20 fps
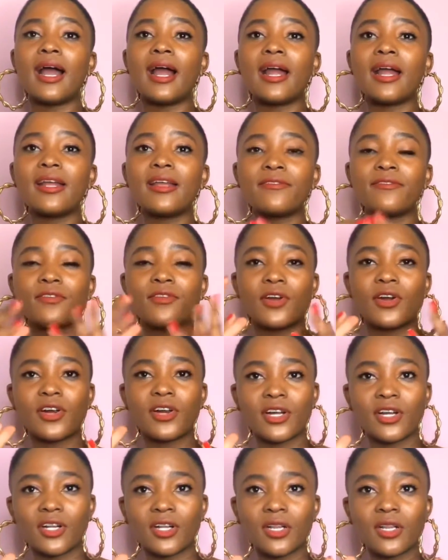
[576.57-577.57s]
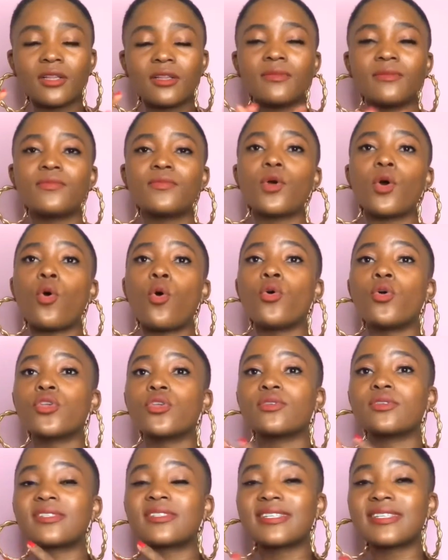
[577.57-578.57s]
If you're a girl, or your
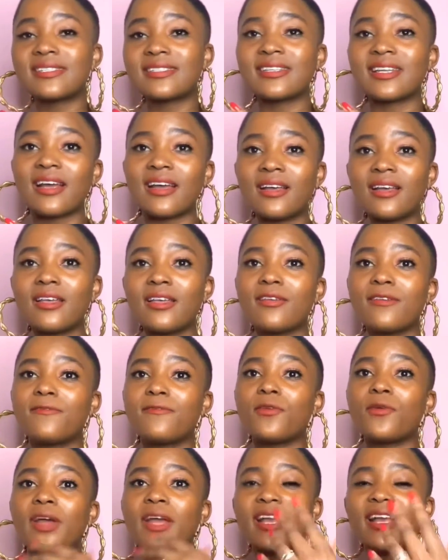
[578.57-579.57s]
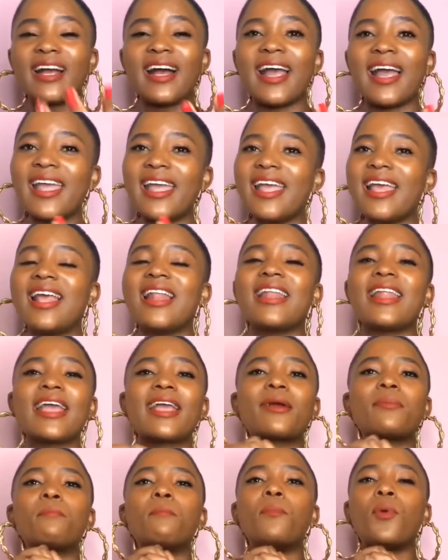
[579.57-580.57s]
sister, if you're a guy, like
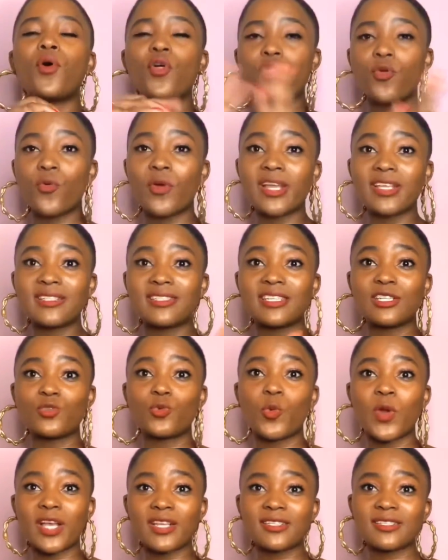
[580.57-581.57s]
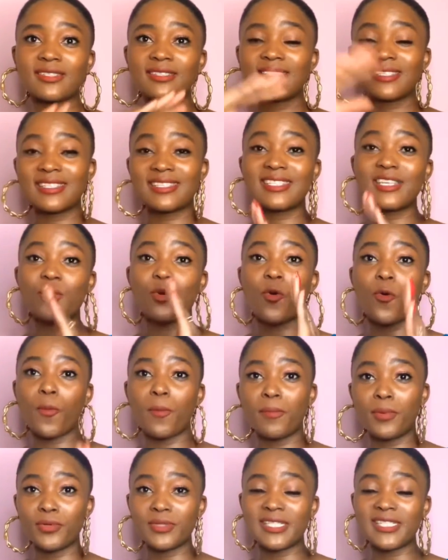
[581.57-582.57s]
both ways it works, Sisi or
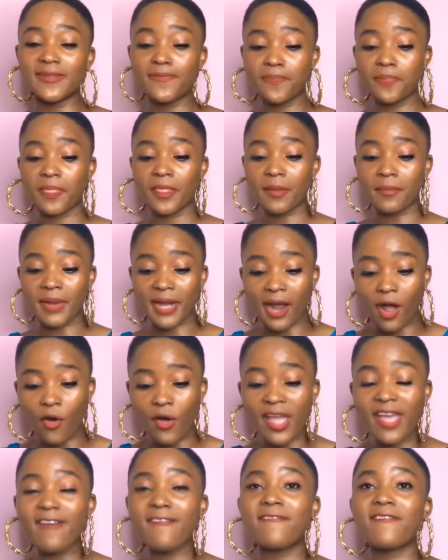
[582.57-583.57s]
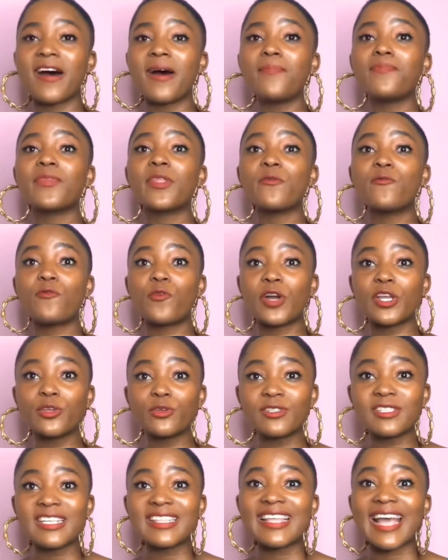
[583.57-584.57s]
Bhudhi. But however, if we're
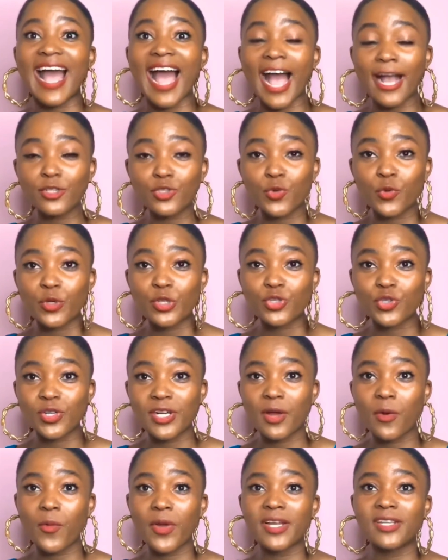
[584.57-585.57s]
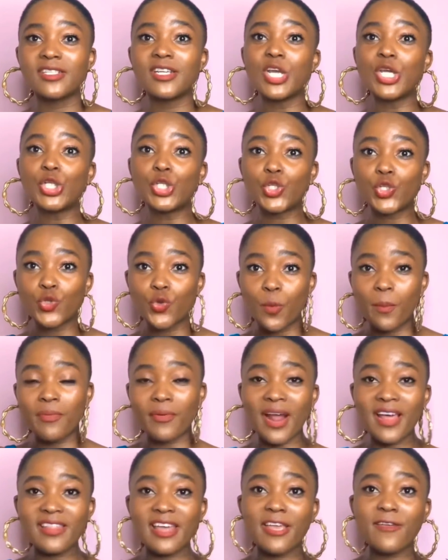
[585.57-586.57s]
using the actual Shona word to your
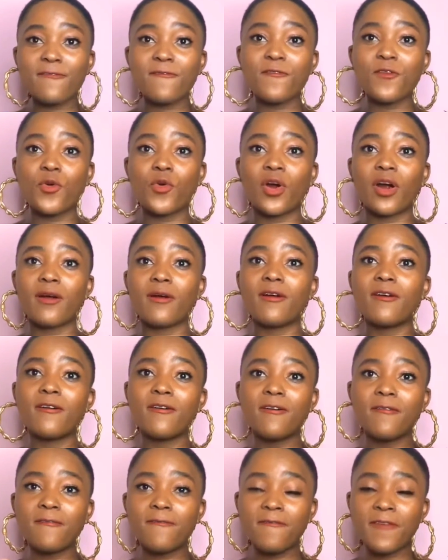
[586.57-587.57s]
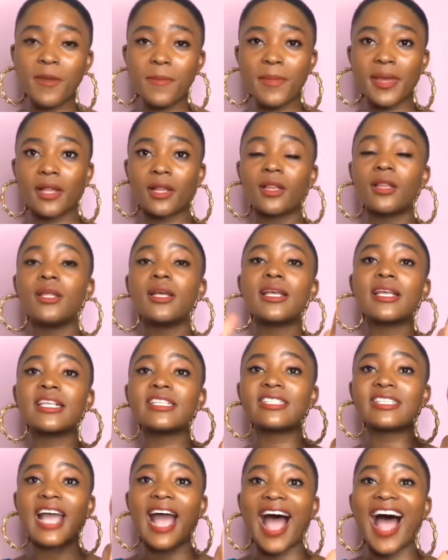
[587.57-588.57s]
brother, if you are female, it's
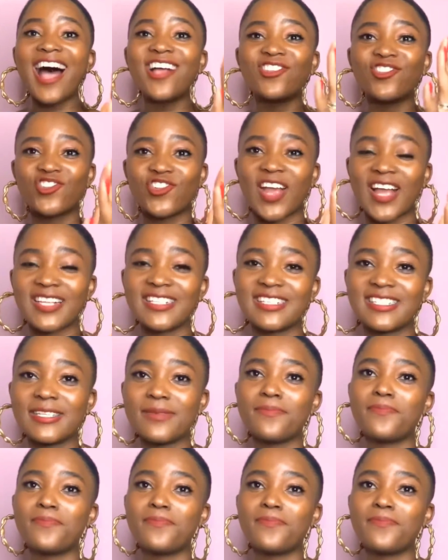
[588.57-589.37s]
hanjadzi.